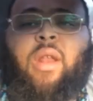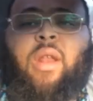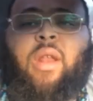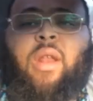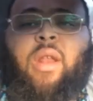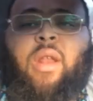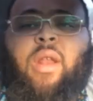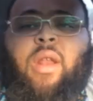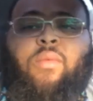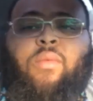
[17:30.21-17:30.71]

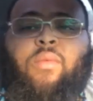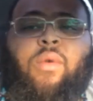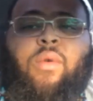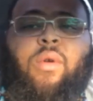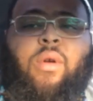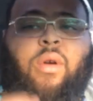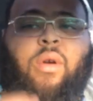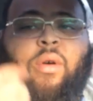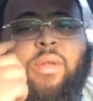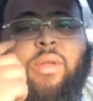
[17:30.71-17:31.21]
Okay, and the
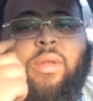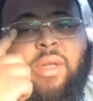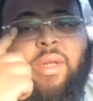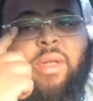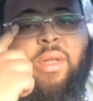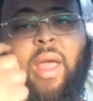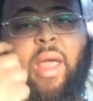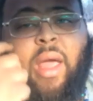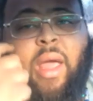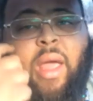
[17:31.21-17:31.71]
world goes
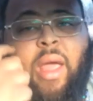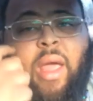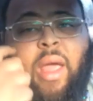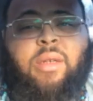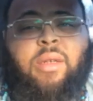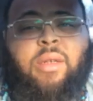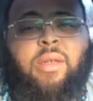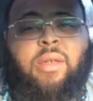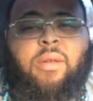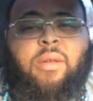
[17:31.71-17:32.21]
into the
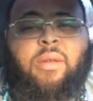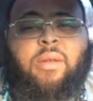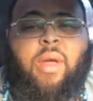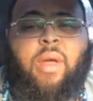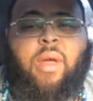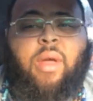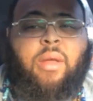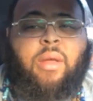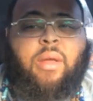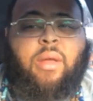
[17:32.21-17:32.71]
age,
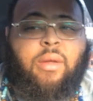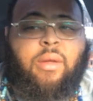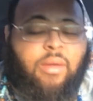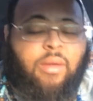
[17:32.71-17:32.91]
okay?